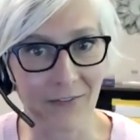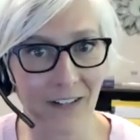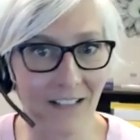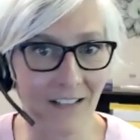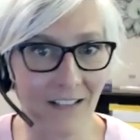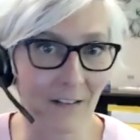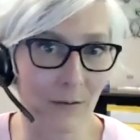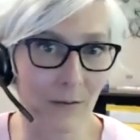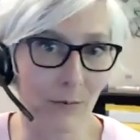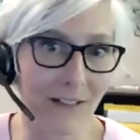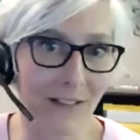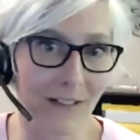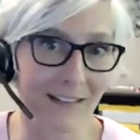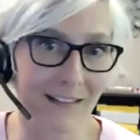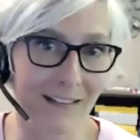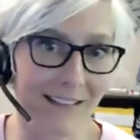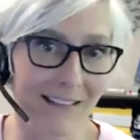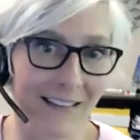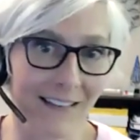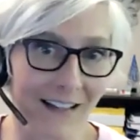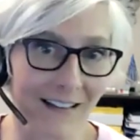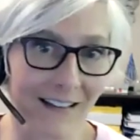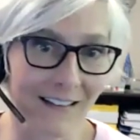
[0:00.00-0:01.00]
I just want to
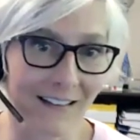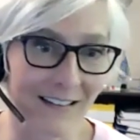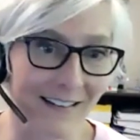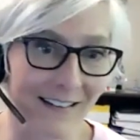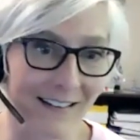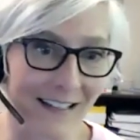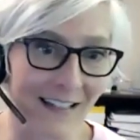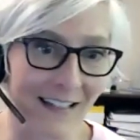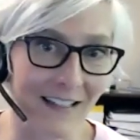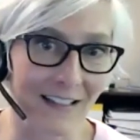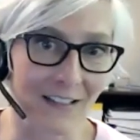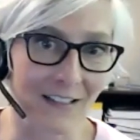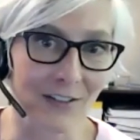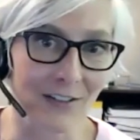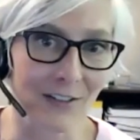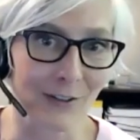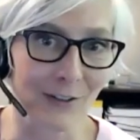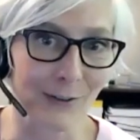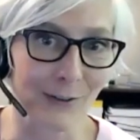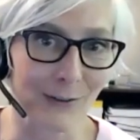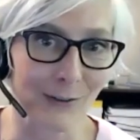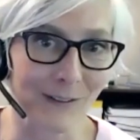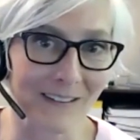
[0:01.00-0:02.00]
say thanks again
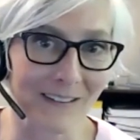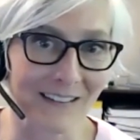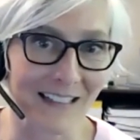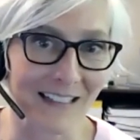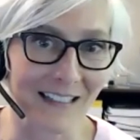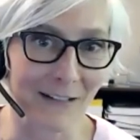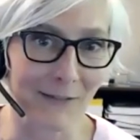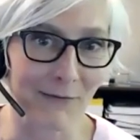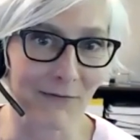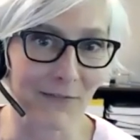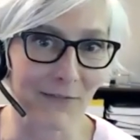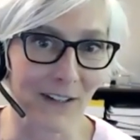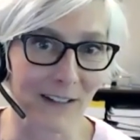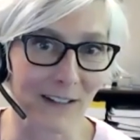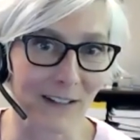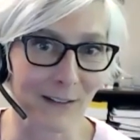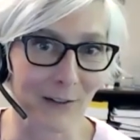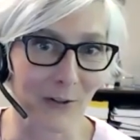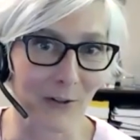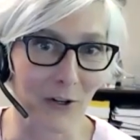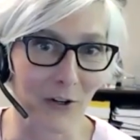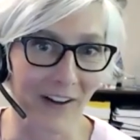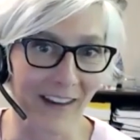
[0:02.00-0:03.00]
to Steve
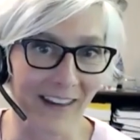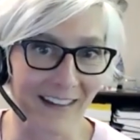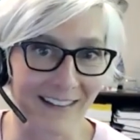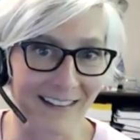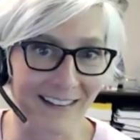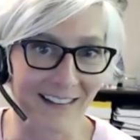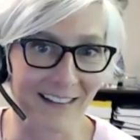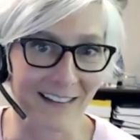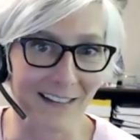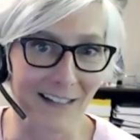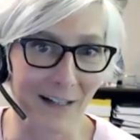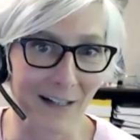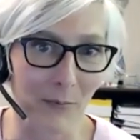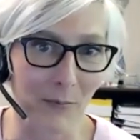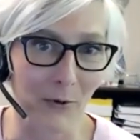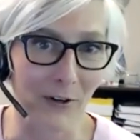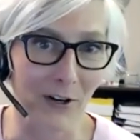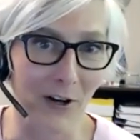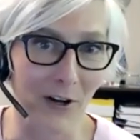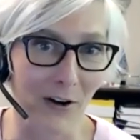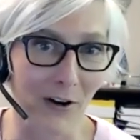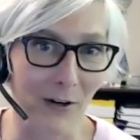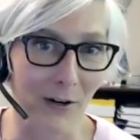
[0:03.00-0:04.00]
Fussell and to
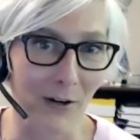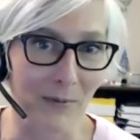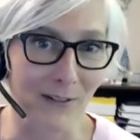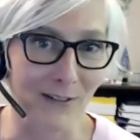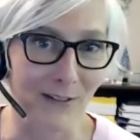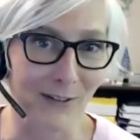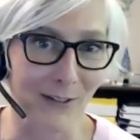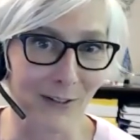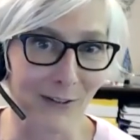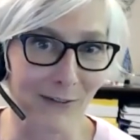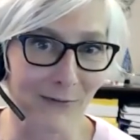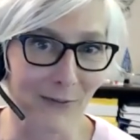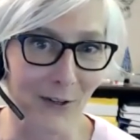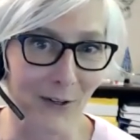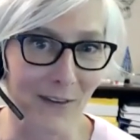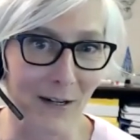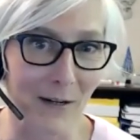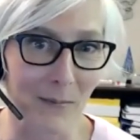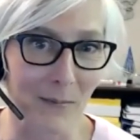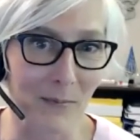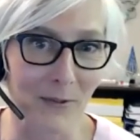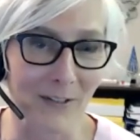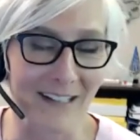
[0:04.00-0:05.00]
Deborah Carpenter for
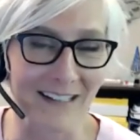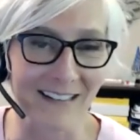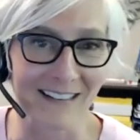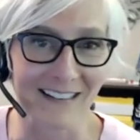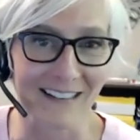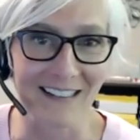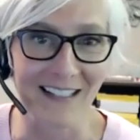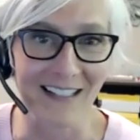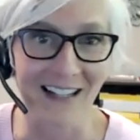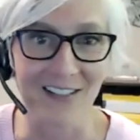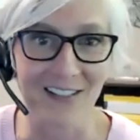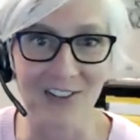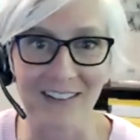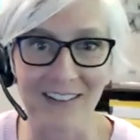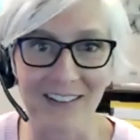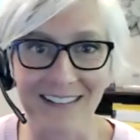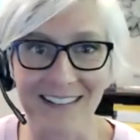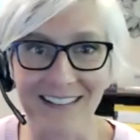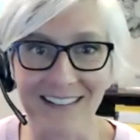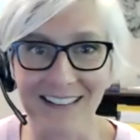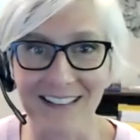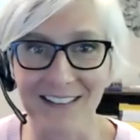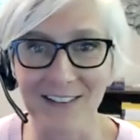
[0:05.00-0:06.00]
their
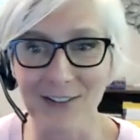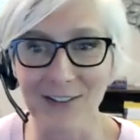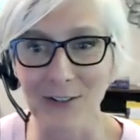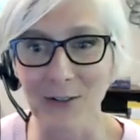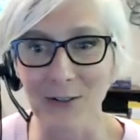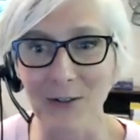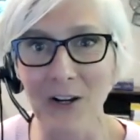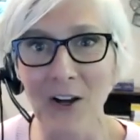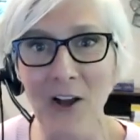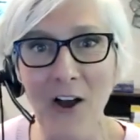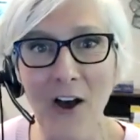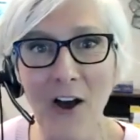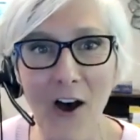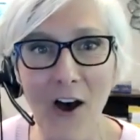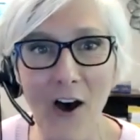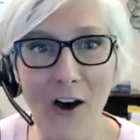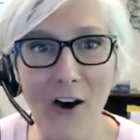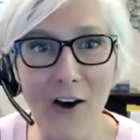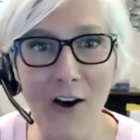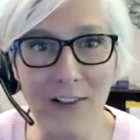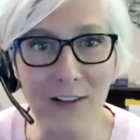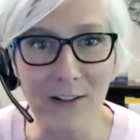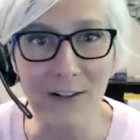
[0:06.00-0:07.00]
presentations, and to
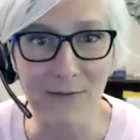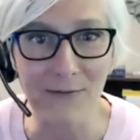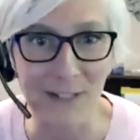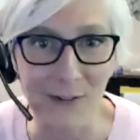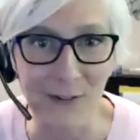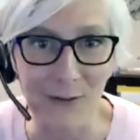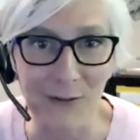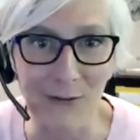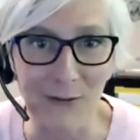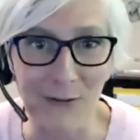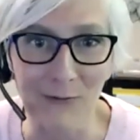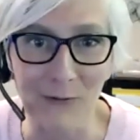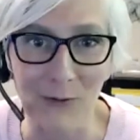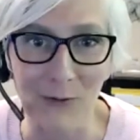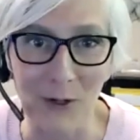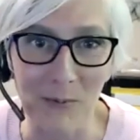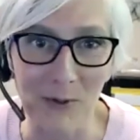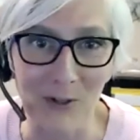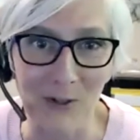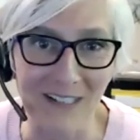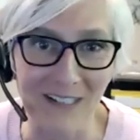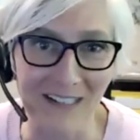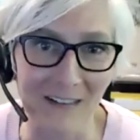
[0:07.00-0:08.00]
all of you for
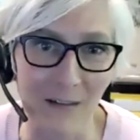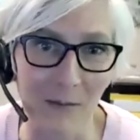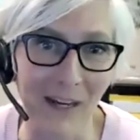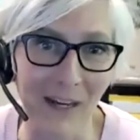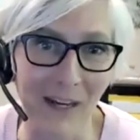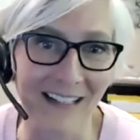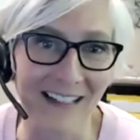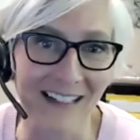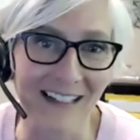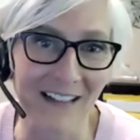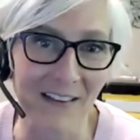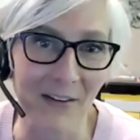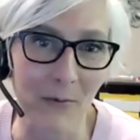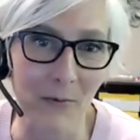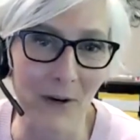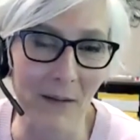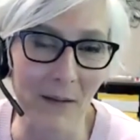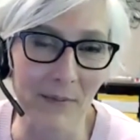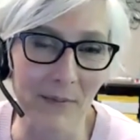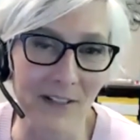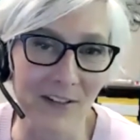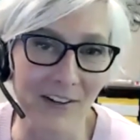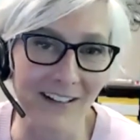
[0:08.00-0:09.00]
participating in the
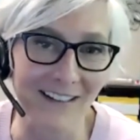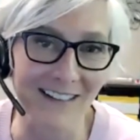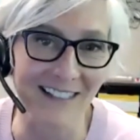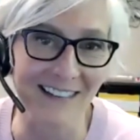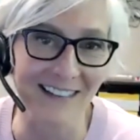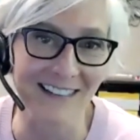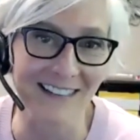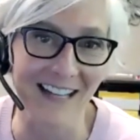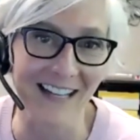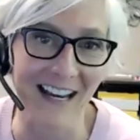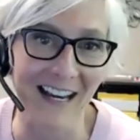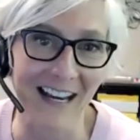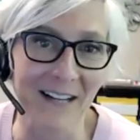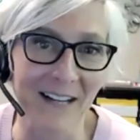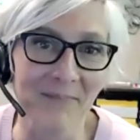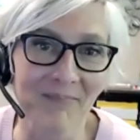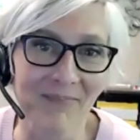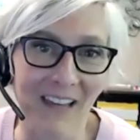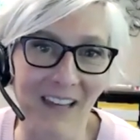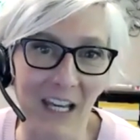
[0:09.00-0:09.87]
webinar today.